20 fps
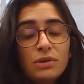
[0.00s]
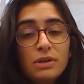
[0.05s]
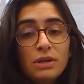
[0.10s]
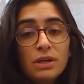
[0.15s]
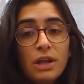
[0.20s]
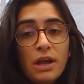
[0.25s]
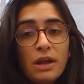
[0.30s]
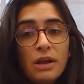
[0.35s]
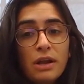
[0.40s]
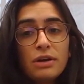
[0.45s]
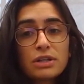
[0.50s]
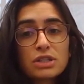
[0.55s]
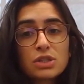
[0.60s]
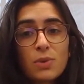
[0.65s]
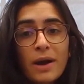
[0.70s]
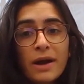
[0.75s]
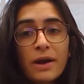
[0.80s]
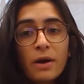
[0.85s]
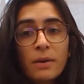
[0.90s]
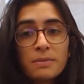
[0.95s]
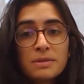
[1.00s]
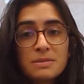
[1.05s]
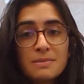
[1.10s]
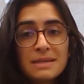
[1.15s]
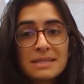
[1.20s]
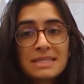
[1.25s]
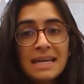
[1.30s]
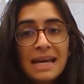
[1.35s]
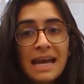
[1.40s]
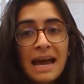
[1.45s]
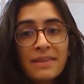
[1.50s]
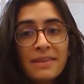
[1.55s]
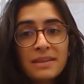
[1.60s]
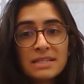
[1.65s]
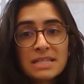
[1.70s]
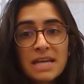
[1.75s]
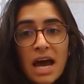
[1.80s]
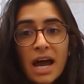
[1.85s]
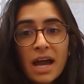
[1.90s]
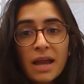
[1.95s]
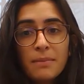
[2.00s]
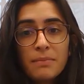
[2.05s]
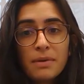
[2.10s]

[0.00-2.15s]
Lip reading: you know, looked quite optimistic at the time,